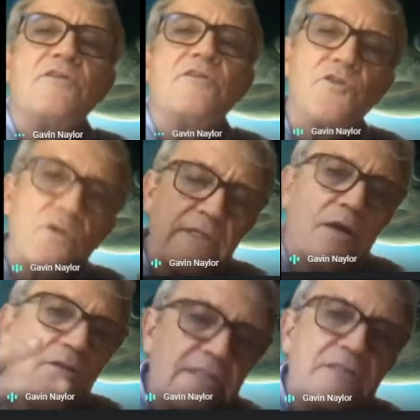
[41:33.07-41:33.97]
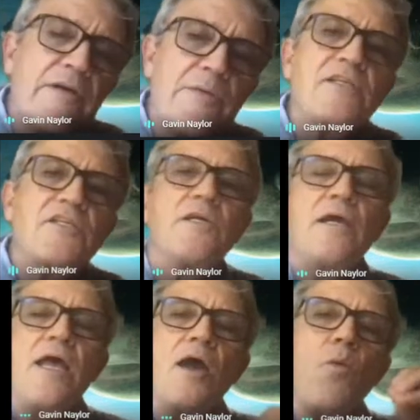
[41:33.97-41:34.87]
So George said, "Oh, thanks very much,"
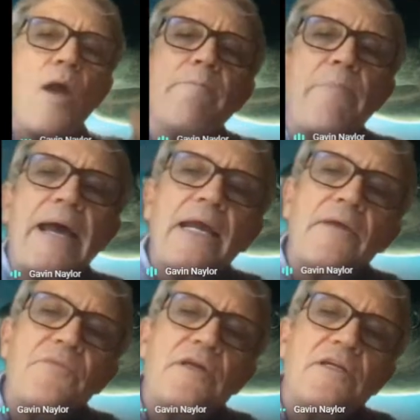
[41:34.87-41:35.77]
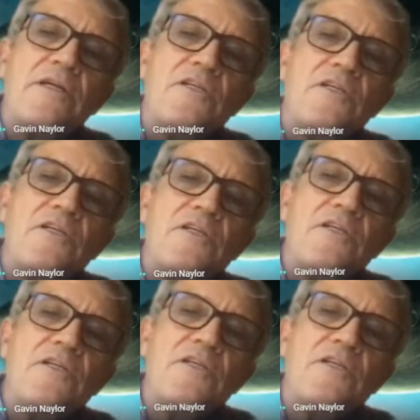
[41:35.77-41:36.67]
went back,
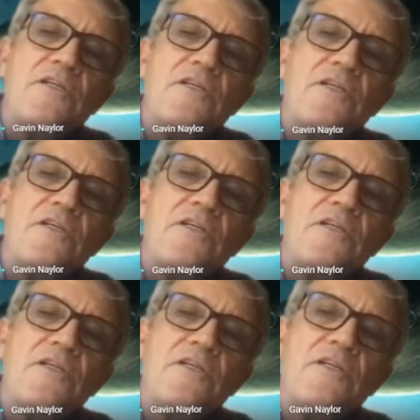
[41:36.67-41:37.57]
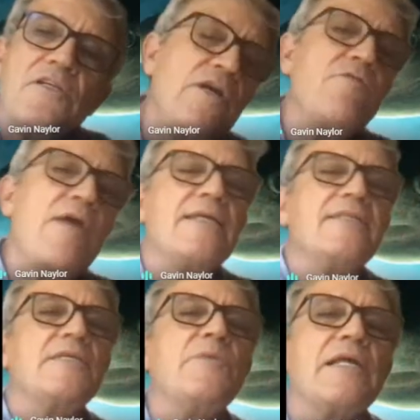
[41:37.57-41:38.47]
changed the wiring diagram, and reran
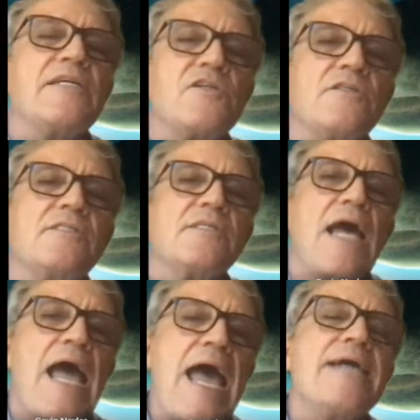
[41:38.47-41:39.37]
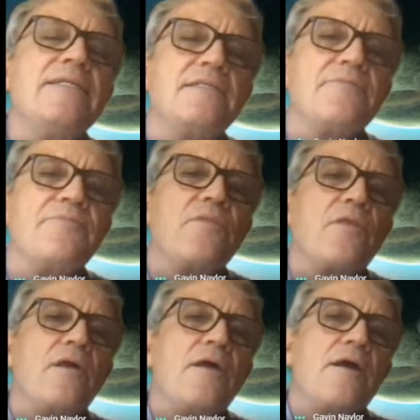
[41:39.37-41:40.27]
his simulations, and
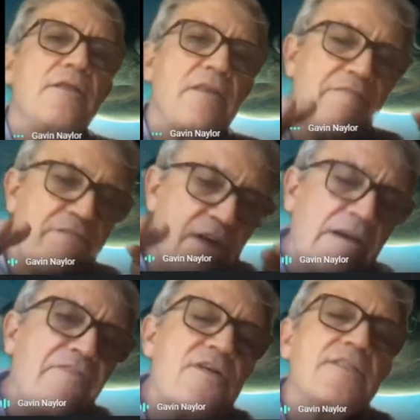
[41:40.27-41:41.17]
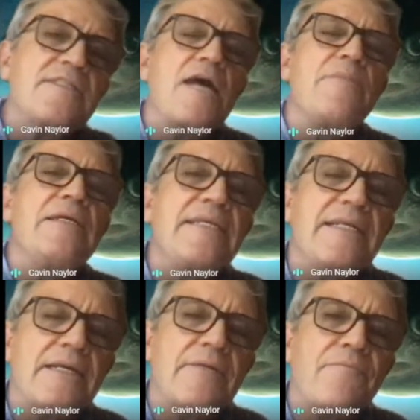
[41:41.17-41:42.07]
the very first time he
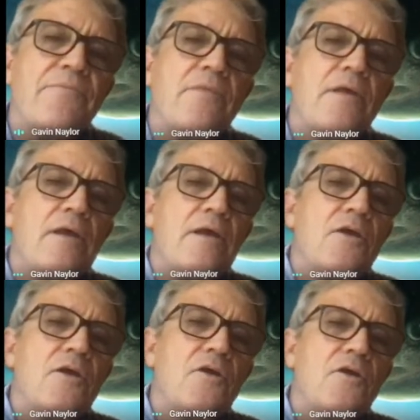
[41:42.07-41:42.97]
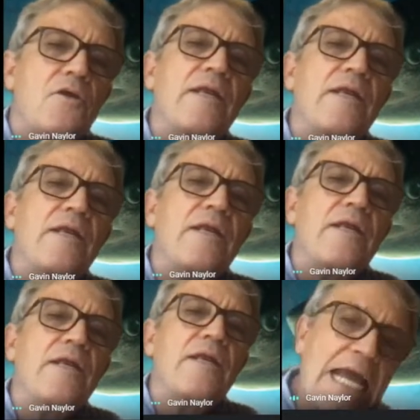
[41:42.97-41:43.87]
did it,
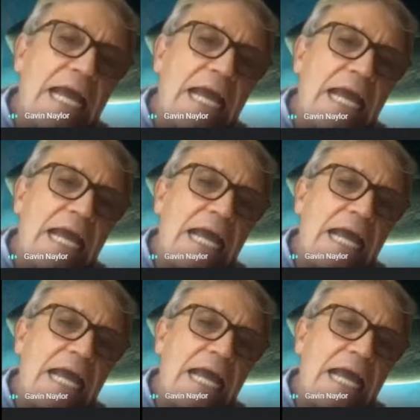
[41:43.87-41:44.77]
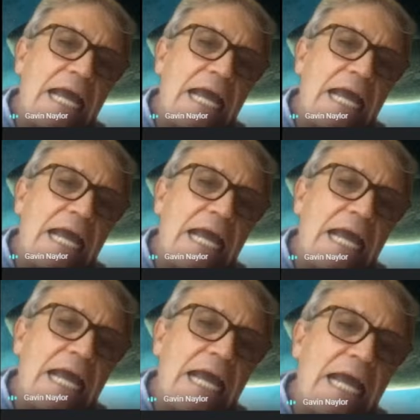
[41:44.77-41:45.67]
exactly this
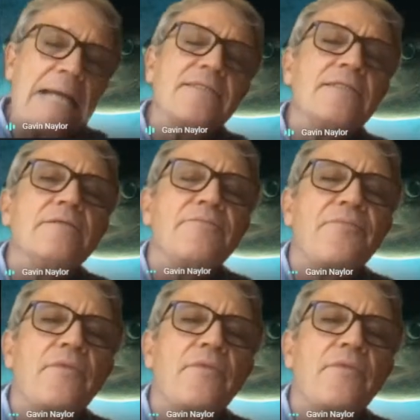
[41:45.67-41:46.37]
pattern.